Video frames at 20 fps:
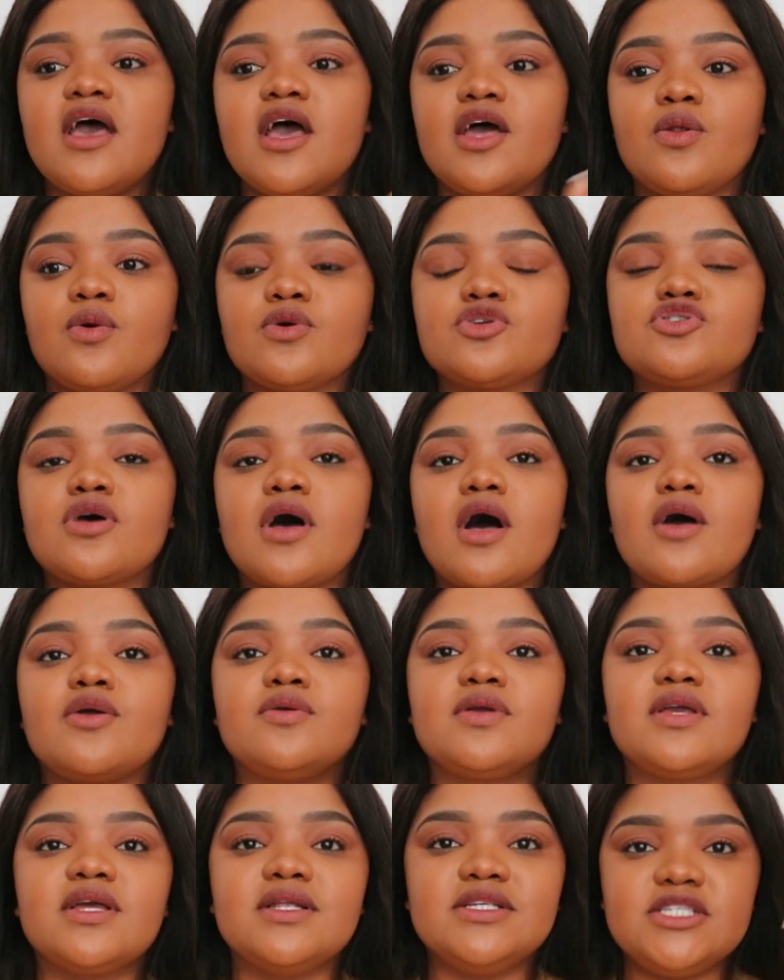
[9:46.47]
and also how
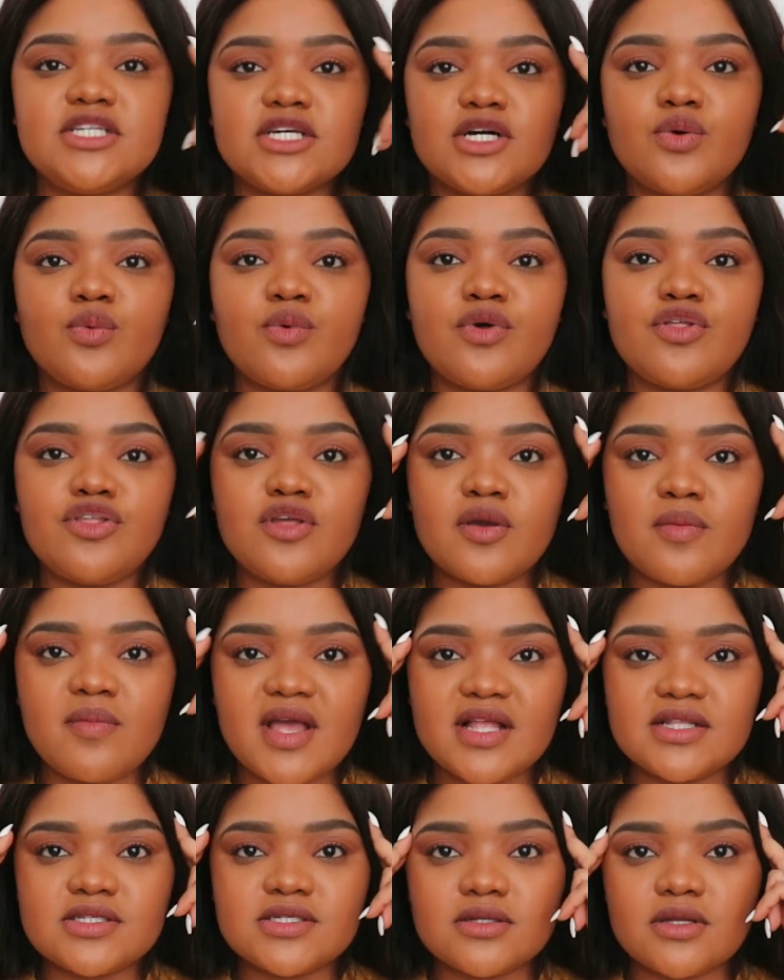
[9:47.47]
you can deal with your
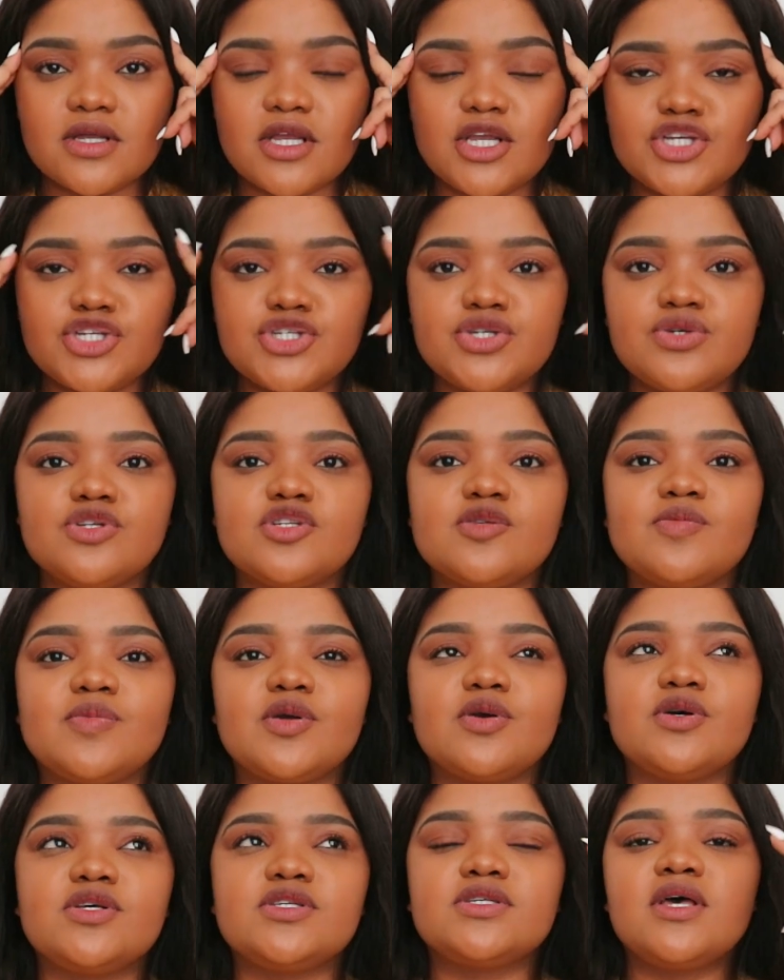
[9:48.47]
mental issues,
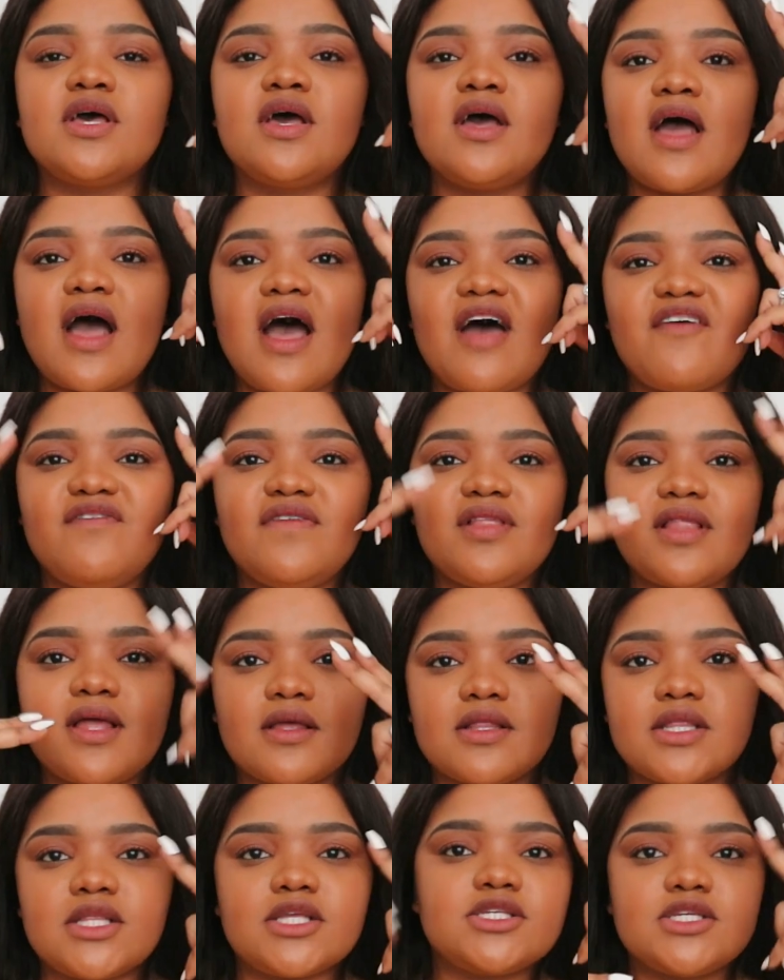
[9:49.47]
because I feel
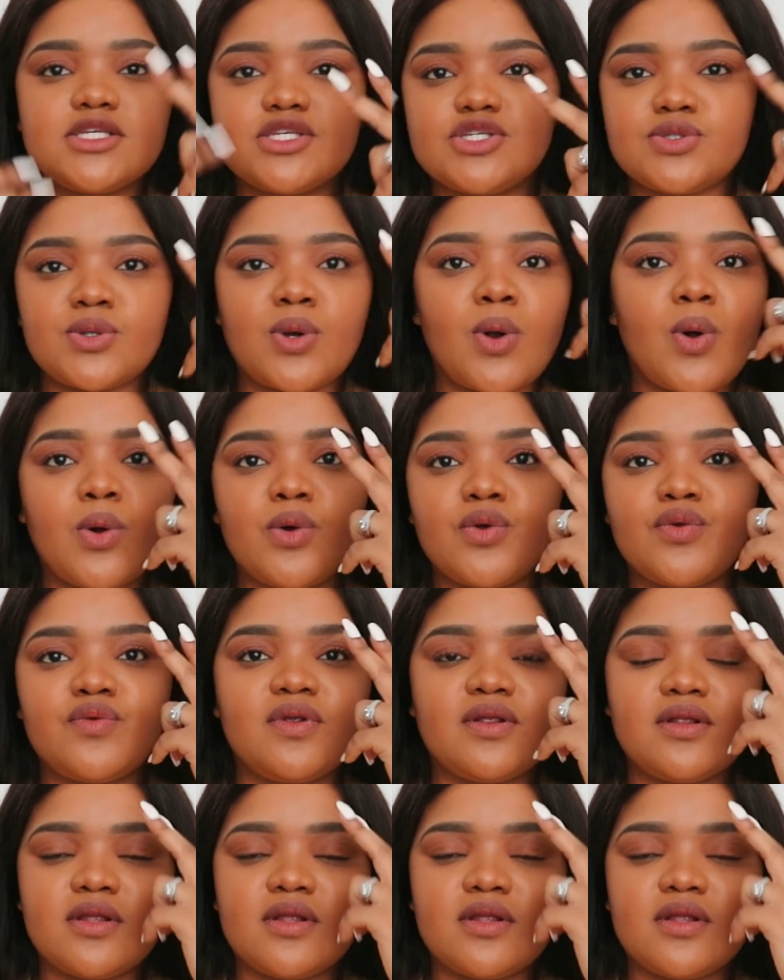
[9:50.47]
like this is all